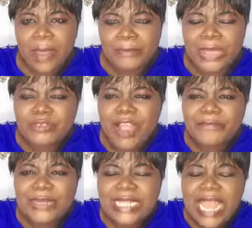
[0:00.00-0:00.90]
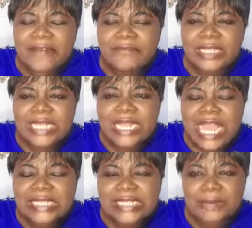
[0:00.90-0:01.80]
But you have been everything
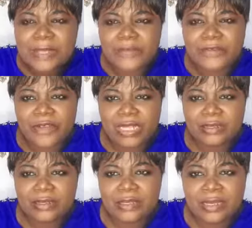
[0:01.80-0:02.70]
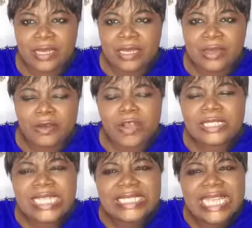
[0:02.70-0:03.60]
except a friend. God
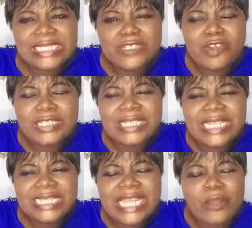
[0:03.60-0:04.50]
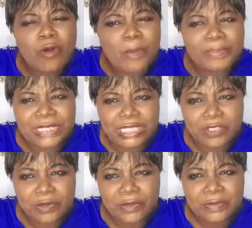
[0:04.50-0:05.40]
says they did not need a competitor.